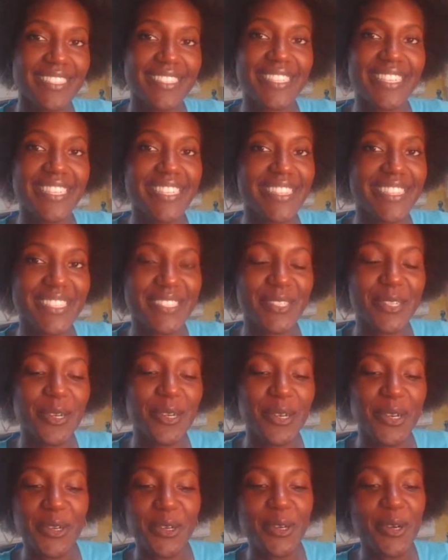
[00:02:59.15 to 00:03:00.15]
to hit this
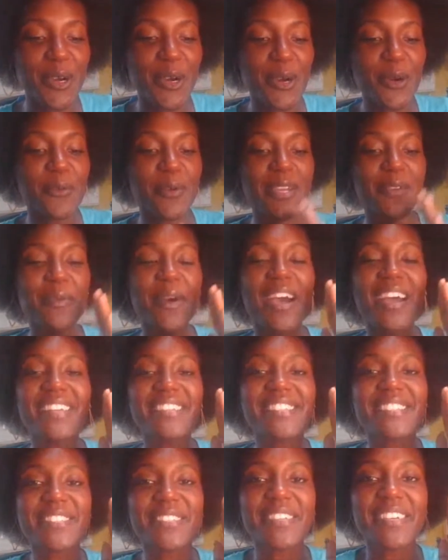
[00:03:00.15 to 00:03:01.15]
goal, we
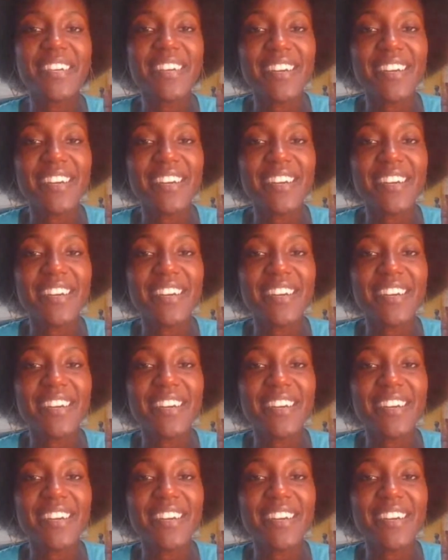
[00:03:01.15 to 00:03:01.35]
watched